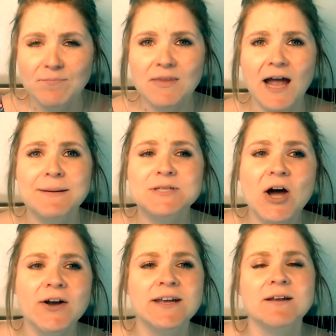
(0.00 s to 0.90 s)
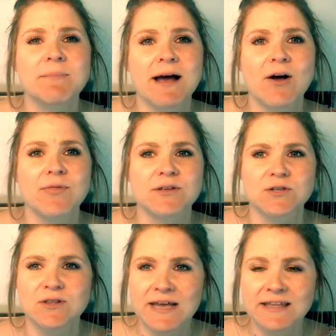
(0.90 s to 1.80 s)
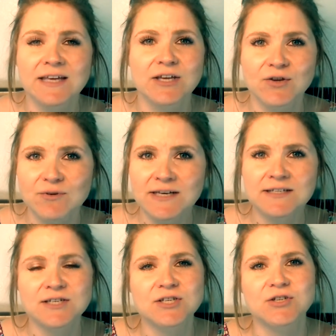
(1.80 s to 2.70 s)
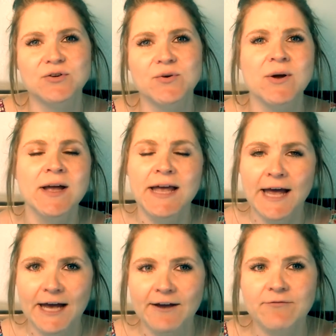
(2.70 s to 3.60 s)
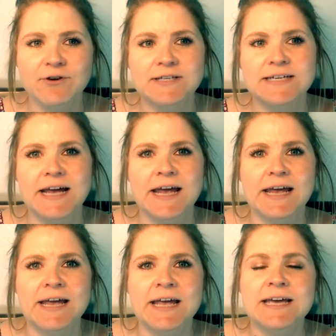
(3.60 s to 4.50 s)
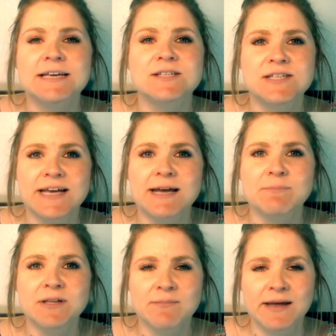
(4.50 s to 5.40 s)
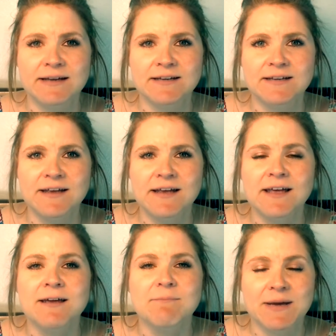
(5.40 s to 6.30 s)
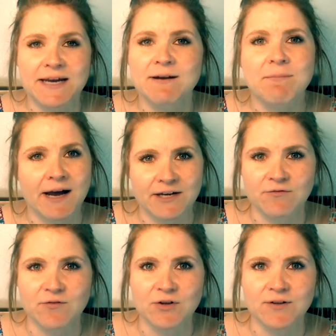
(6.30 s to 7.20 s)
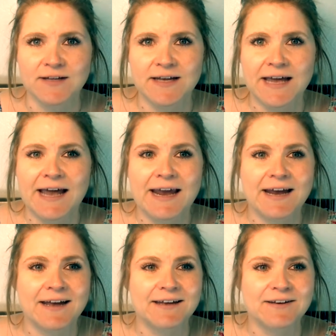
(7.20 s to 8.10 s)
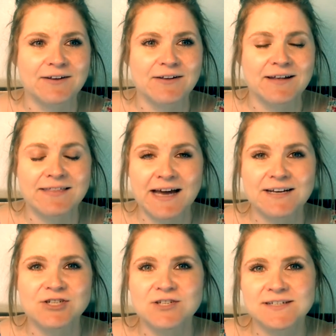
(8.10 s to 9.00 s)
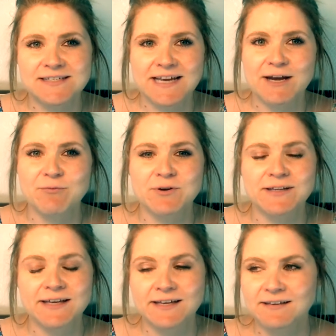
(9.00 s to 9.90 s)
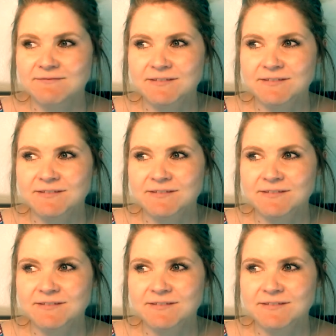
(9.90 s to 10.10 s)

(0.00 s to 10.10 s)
I'm talking about the thing that you need to do every day is to implement being mindful. And that is just a really